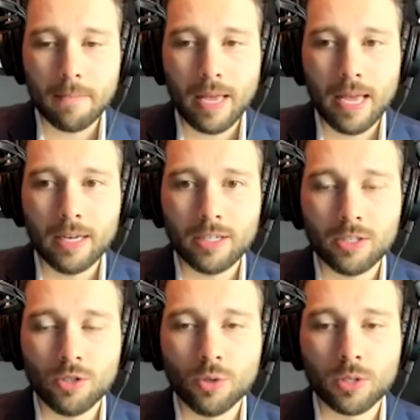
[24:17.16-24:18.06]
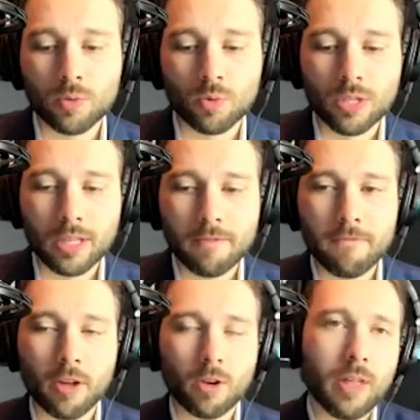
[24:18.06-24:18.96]
And you can really
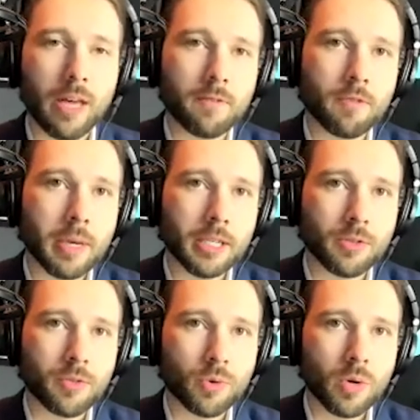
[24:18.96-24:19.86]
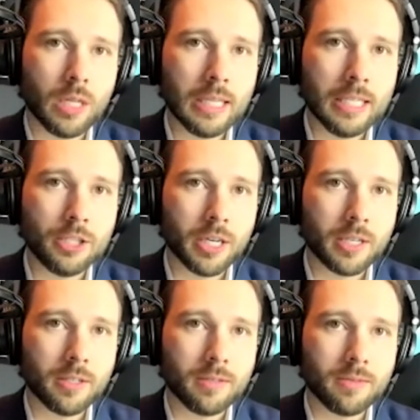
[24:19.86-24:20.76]
funnel that information through a lead
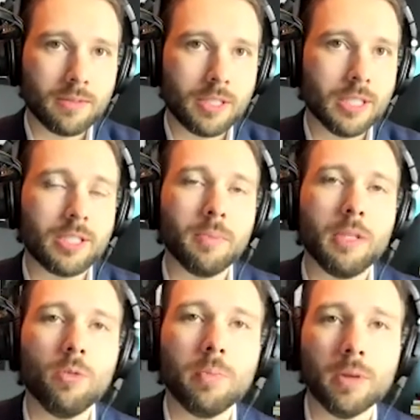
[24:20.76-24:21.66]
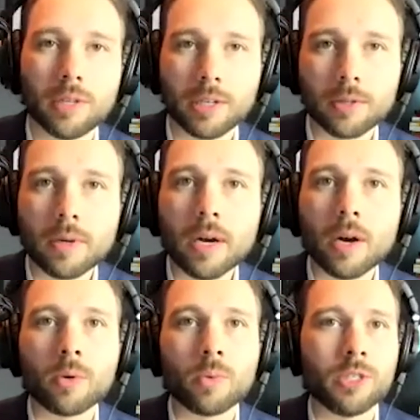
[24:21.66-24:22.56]
gen system that you build on your
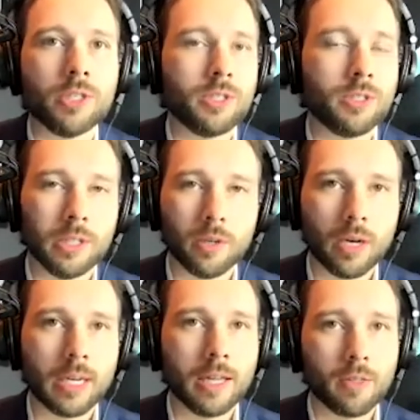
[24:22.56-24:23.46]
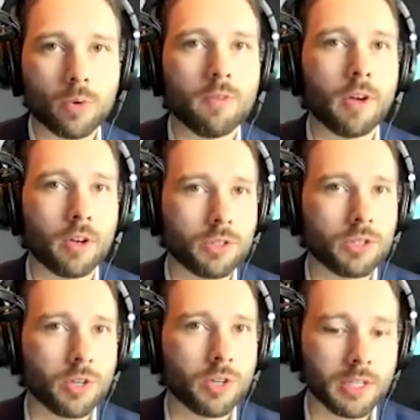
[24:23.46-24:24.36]
own, which is, again, through a funnel
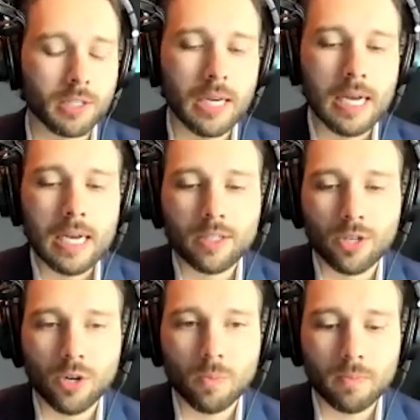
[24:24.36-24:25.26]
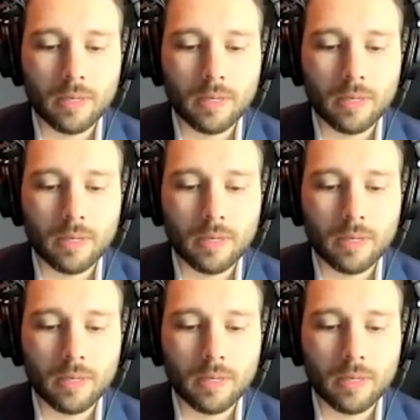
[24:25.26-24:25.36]
service. So